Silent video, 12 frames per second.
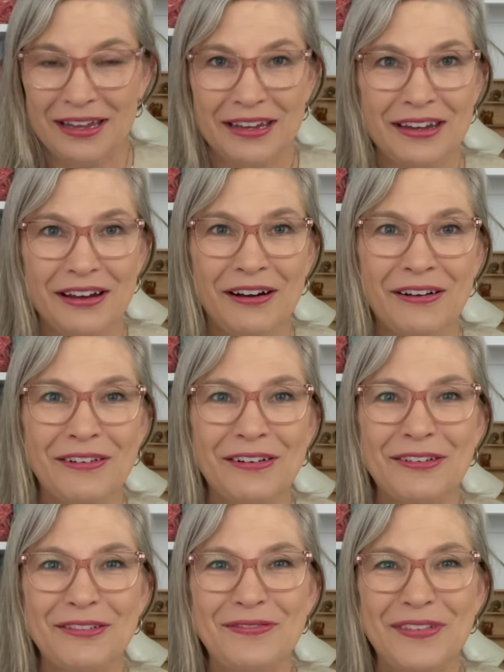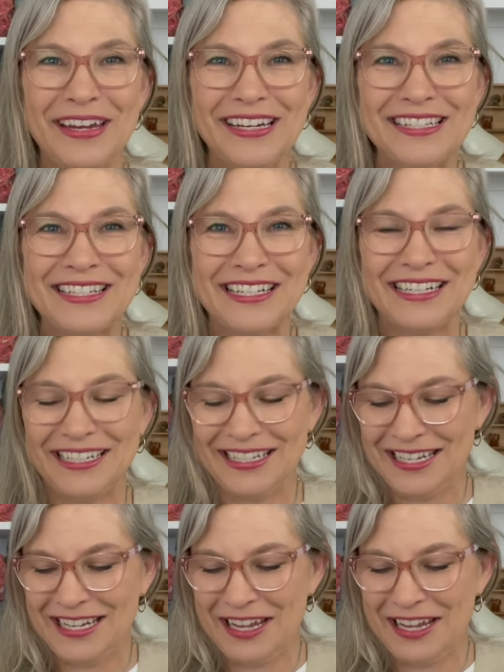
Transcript: Y'all are amazing.